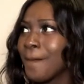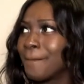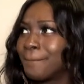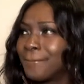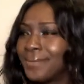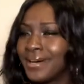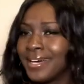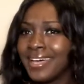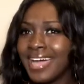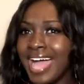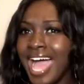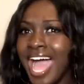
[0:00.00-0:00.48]

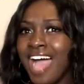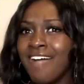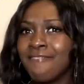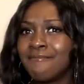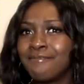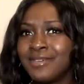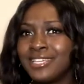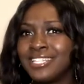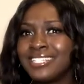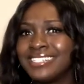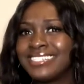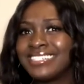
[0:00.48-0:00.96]
but
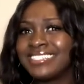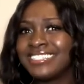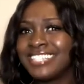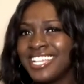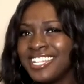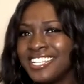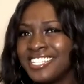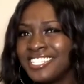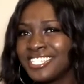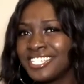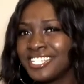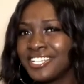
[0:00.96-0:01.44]
I've been
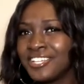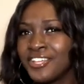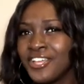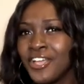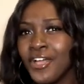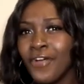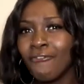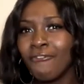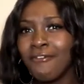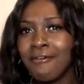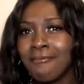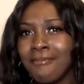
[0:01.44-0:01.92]
stingy
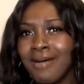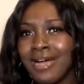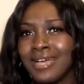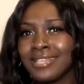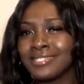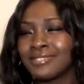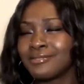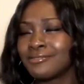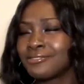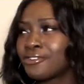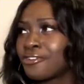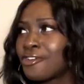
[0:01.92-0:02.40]
with
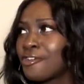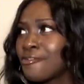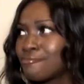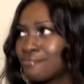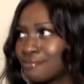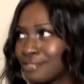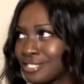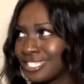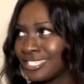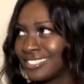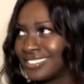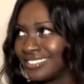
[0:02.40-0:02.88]
my
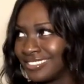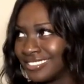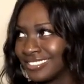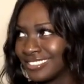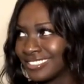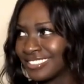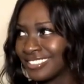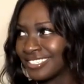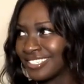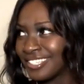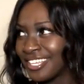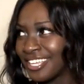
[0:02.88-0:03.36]

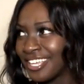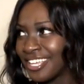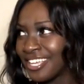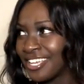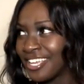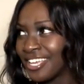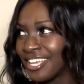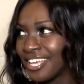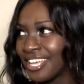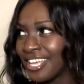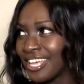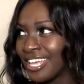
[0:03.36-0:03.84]
subscriptions.
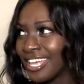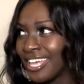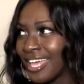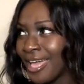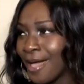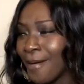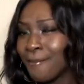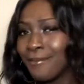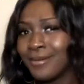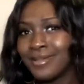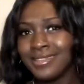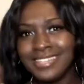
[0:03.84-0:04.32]

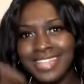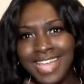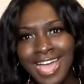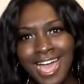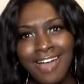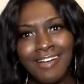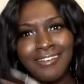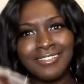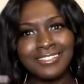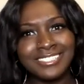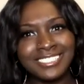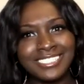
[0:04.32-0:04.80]
But
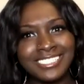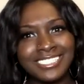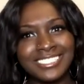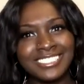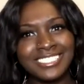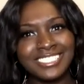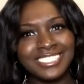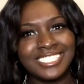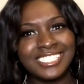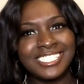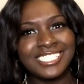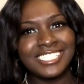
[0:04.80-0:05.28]
now
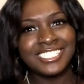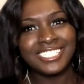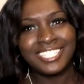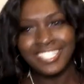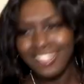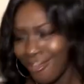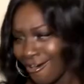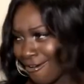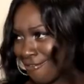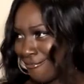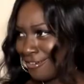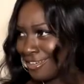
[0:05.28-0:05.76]
she's she's
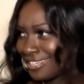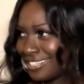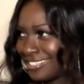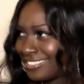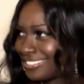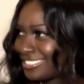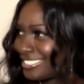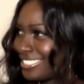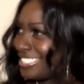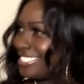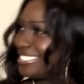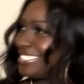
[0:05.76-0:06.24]

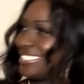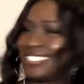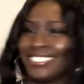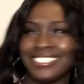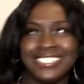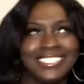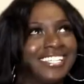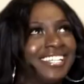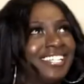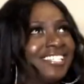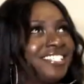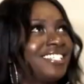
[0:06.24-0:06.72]
glowing.
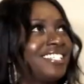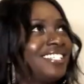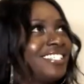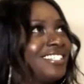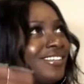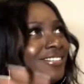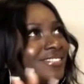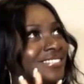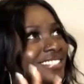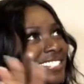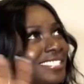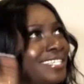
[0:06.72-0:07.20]
She's she's
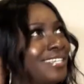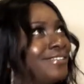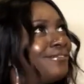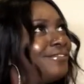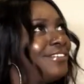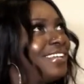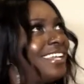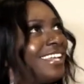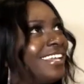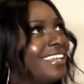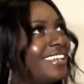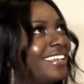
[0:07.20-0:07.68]
on
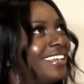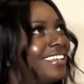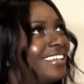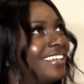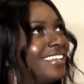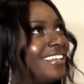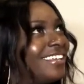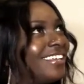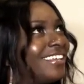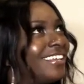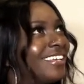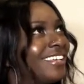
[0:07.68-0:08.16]

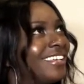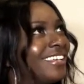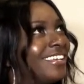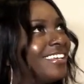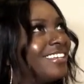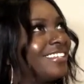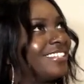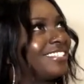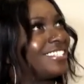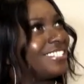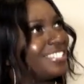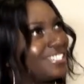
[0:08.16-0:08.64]
TV.
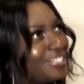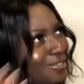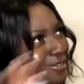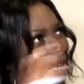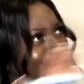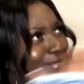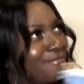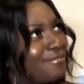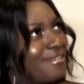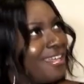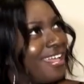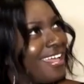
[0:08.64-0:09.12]
She's
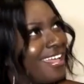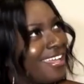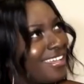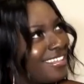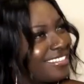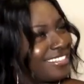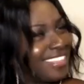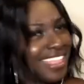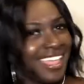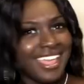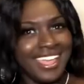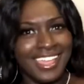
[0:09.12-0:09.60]
doing
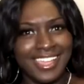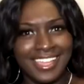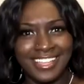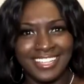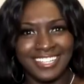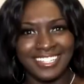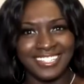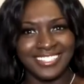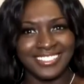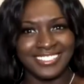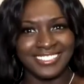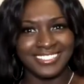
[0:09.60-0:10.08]
big
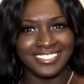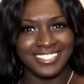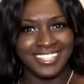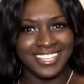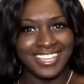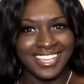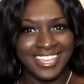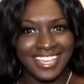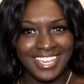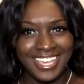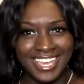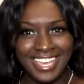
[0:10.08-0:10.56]
things.
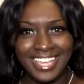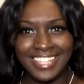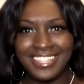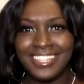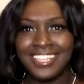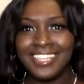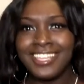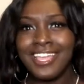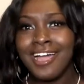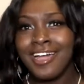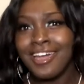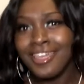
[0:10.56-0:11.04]
And
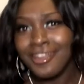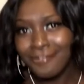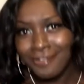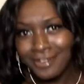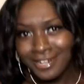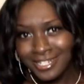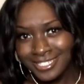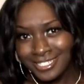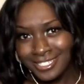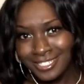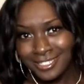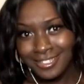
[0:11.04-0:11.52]
then y'all gonna
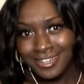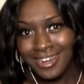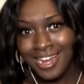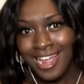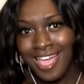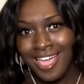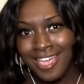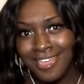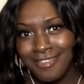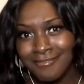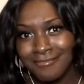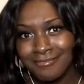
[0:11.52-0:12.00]
wanna
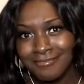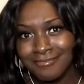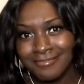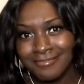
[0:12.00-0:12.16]
subscribe.